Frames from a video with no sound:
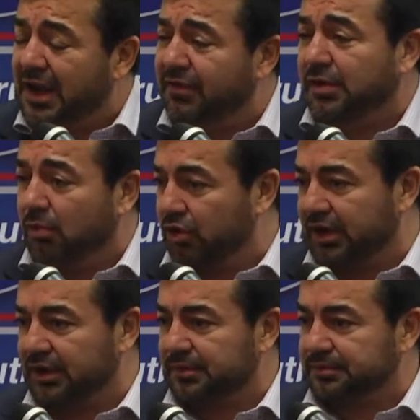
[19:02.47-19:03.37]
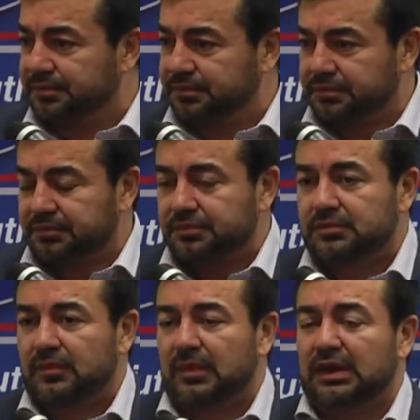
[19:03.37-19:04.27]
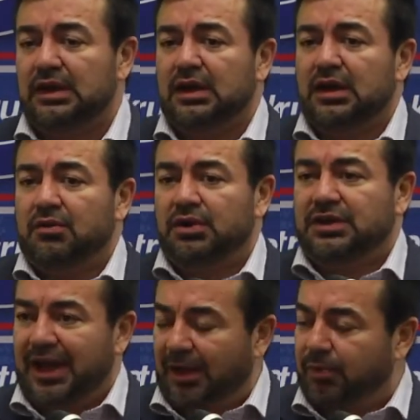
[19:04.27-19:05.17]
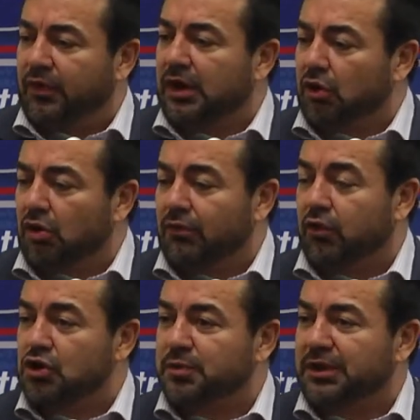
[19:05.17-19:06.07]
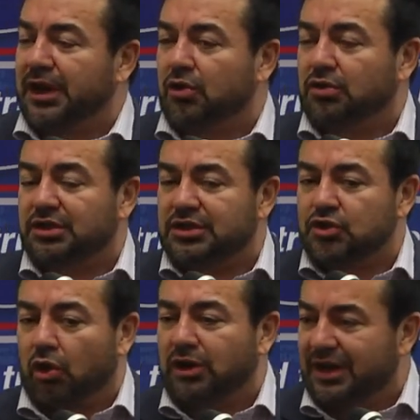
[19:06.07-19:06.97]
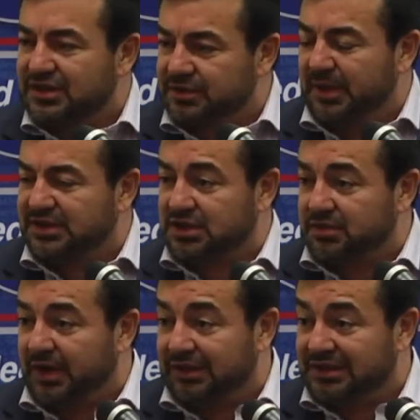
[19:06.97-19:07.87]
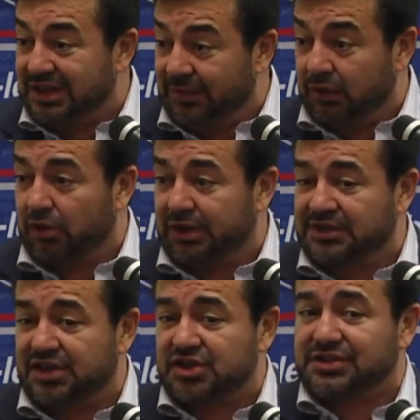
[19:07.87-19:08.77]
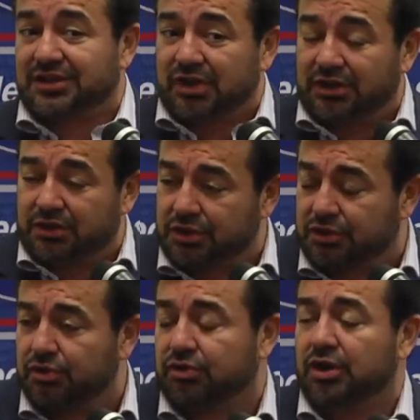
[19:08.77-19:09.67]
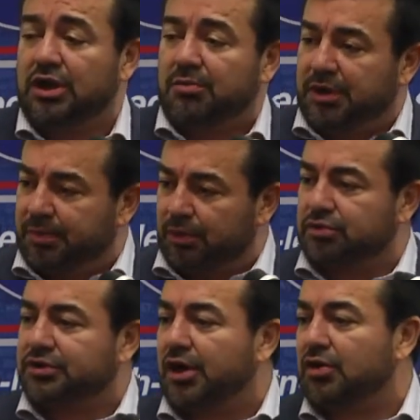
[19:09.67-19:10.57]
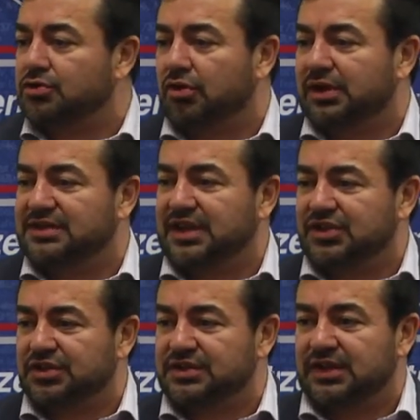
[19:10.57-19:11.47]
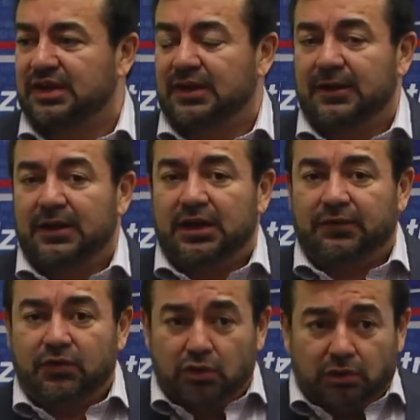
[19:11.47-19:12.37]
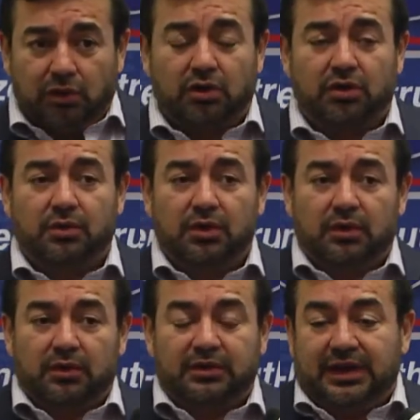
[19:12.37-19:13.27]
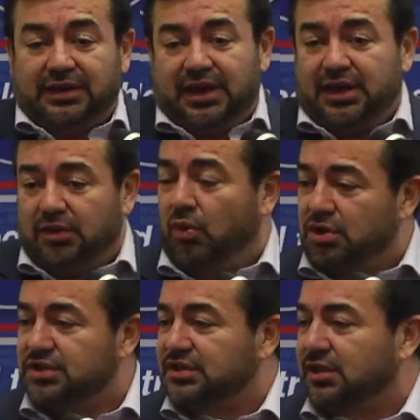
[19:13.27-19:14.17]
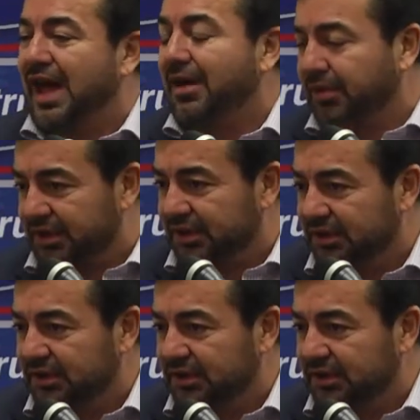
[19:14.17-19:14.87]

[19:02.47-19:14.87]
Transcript: every morning, with the help of our law enforcement, I go to these online spaces where these evil organizations are trying to recruit people to terrorist organizations. If you look, their voice is louder.